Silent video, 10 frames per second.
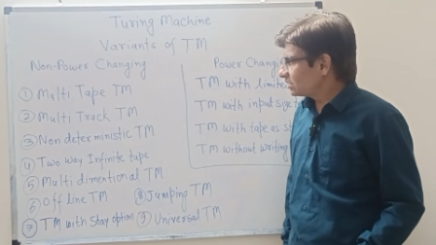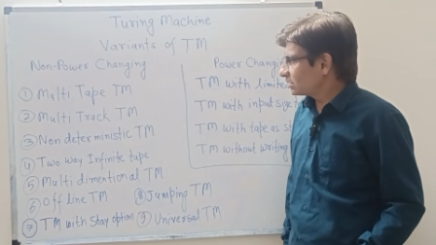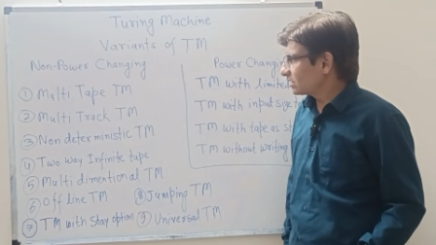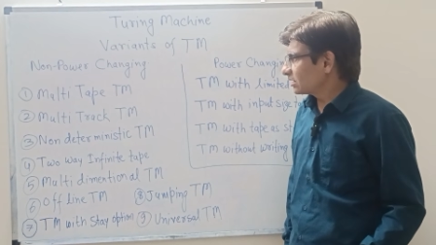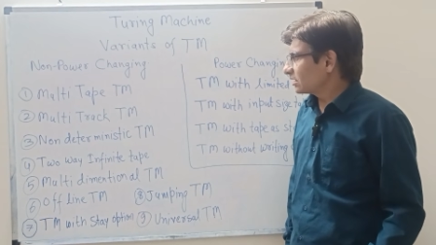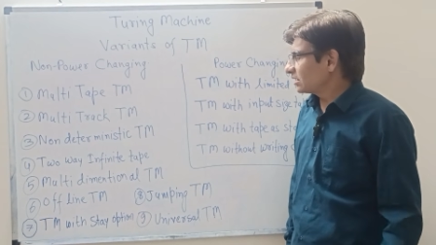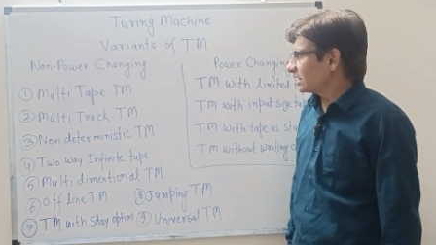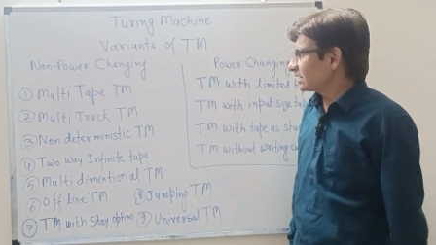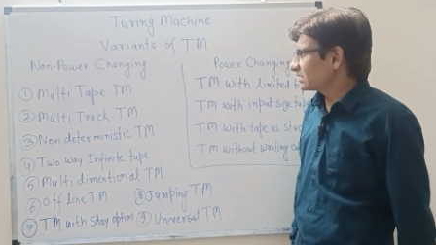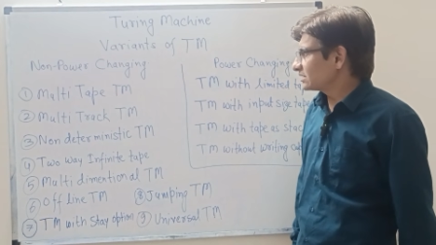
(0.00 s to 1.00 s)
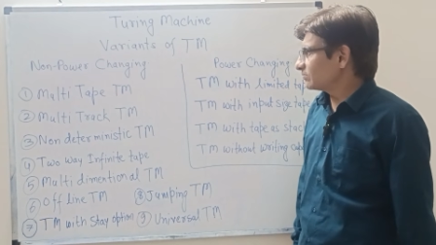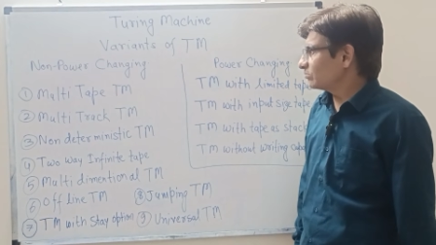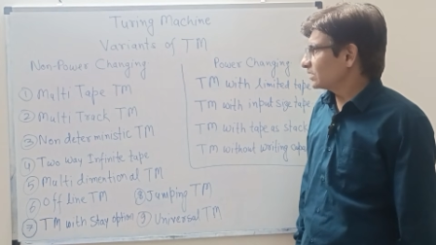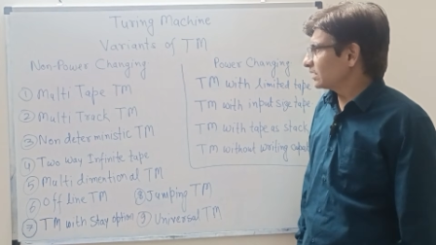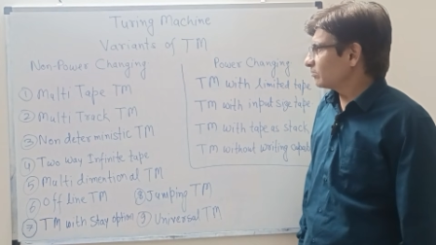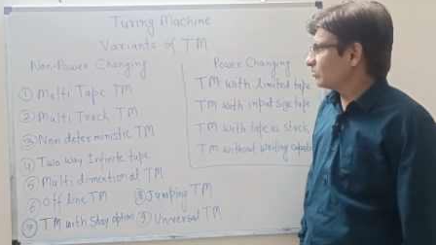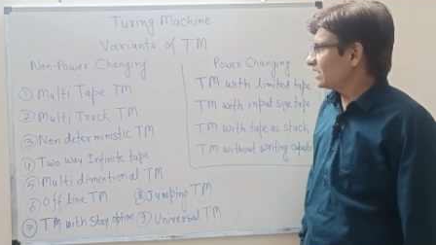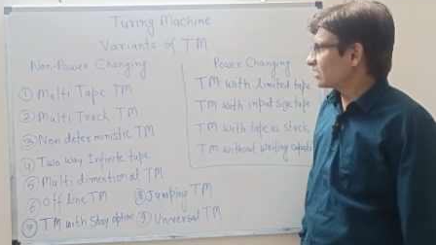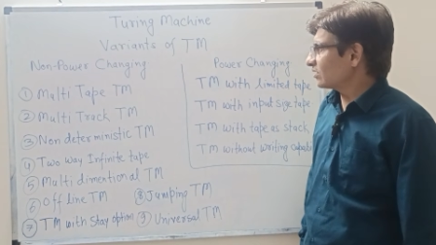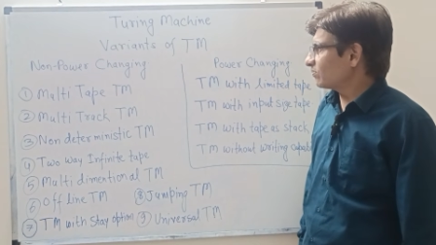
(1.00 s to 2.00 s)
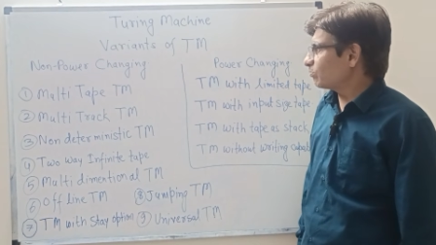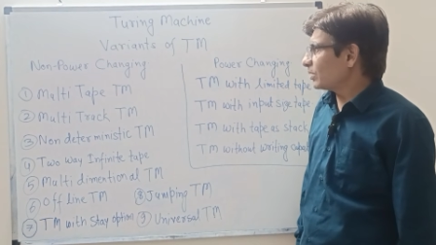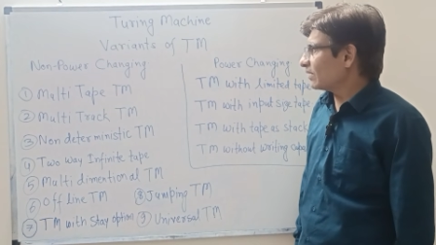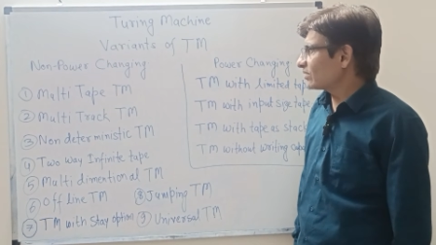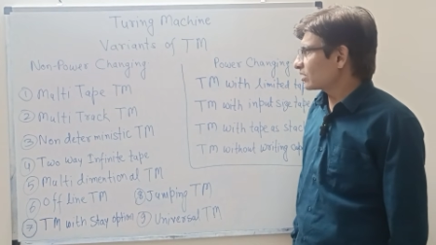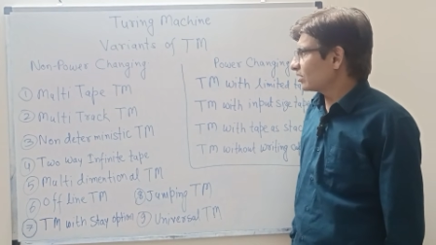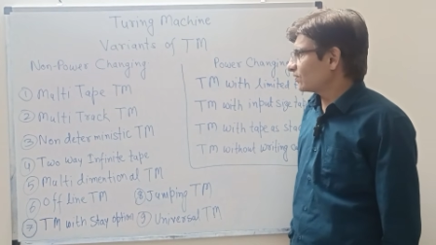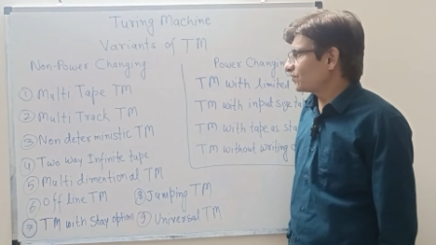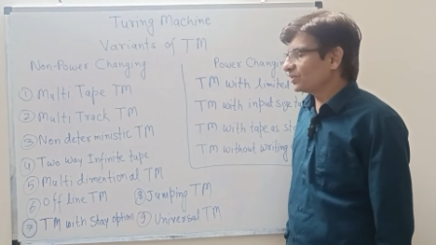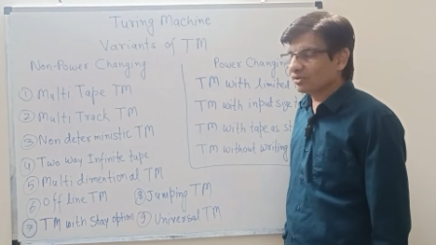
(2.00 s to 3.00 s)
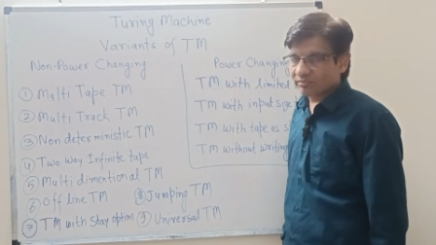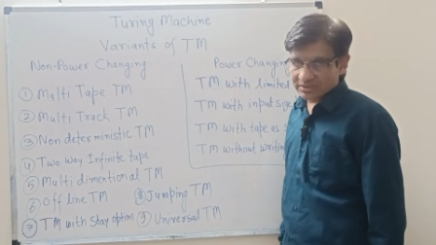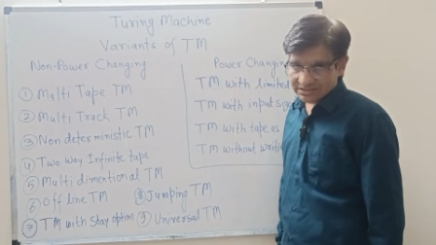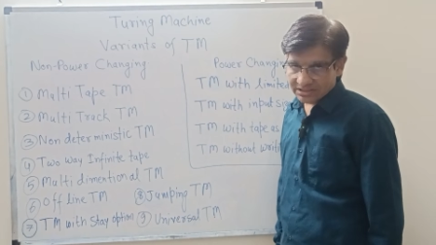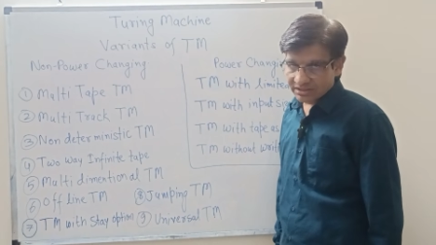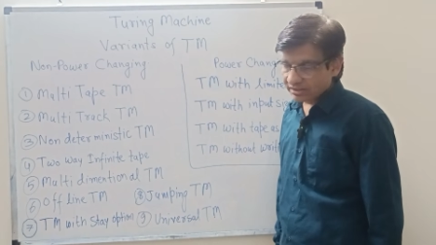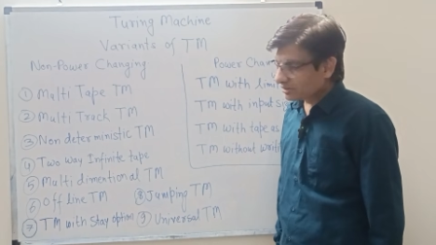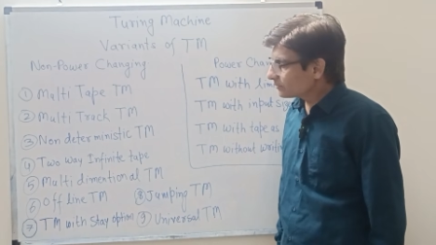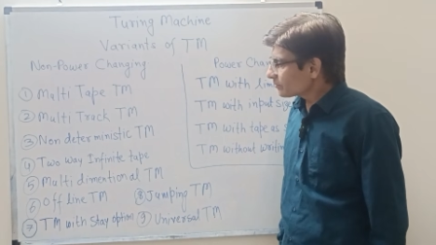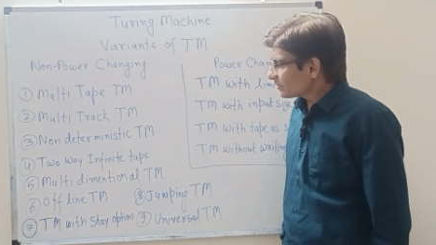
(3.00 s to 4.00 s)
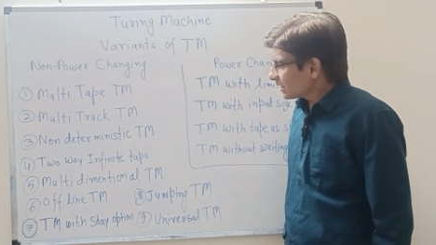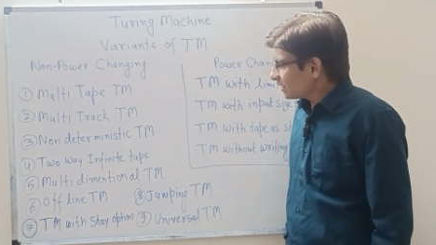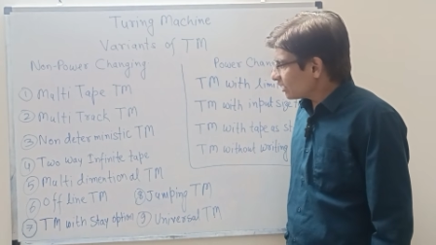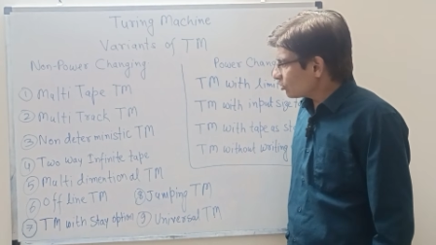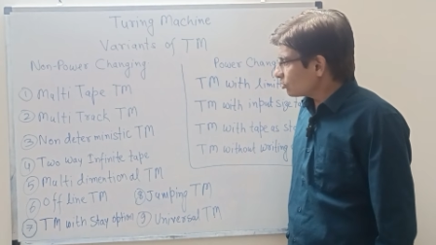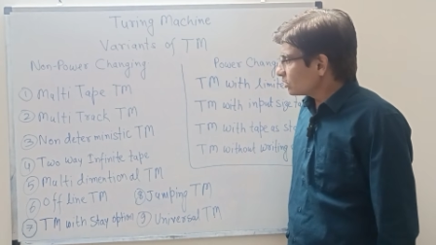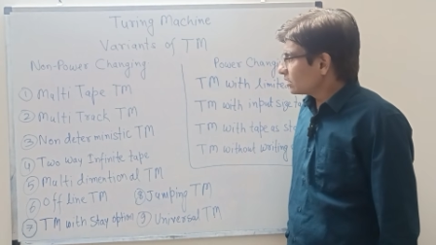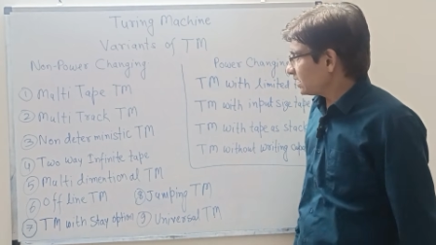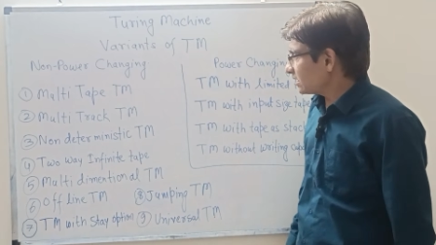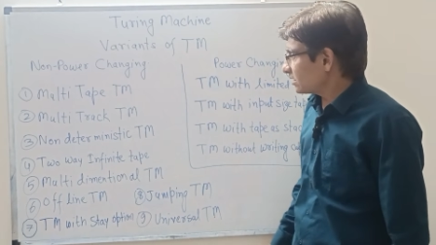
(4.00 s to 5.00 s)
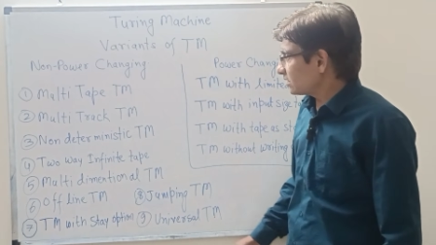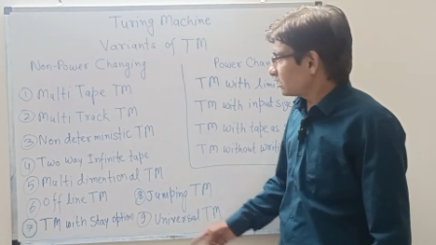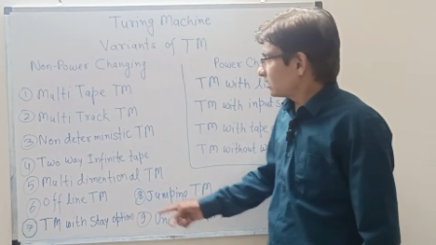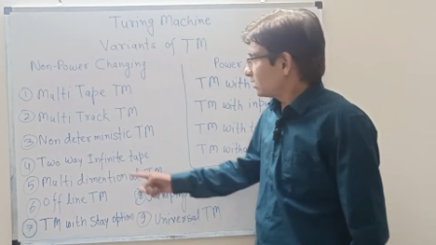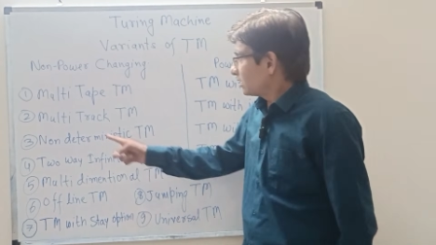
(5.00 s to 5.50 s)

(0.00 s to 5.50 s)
That is the meaning of power of Turing machine here. Now here